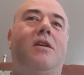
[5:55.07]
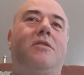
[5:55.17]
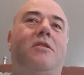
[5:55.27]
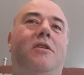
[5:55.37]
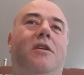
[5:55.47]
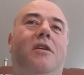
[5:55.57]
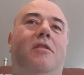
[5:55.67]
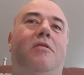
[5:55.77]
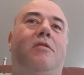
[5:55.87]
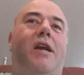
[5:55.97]
So
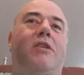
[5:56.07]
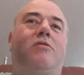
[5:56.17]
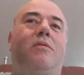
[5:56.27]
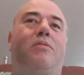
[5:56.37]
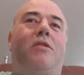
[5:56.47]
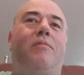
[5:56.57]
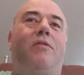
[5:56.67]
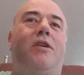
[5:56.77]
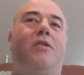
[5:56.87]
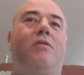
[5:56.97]
you get to a point
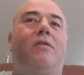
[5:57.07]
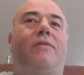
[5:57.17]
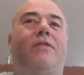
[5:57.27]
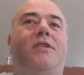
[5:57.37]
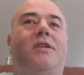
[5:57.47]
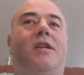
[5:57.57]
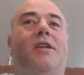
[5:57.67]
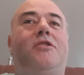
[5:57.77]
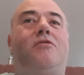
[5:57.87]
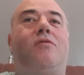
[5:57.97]
where you're
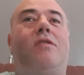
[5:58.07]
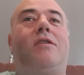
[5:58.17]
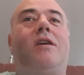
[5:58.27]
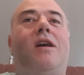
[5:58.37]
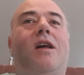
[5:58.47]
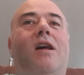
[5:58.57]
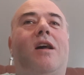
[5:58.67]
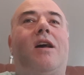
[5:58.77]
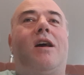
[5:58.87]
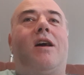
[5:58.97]
physically strong,
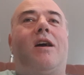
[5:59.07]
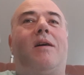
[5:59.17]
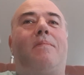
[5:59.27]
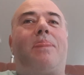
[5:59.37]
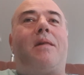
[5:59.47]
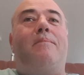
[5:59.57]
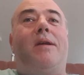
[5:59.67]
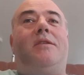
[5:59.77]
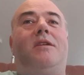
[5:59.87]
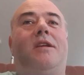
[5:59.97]

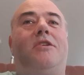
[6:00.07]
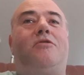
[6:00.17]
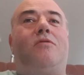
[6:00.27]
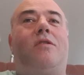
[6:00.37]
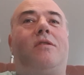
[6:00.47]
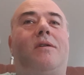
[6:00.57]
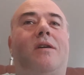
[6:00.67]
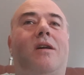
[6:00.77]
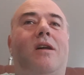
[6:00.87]
mentally strong.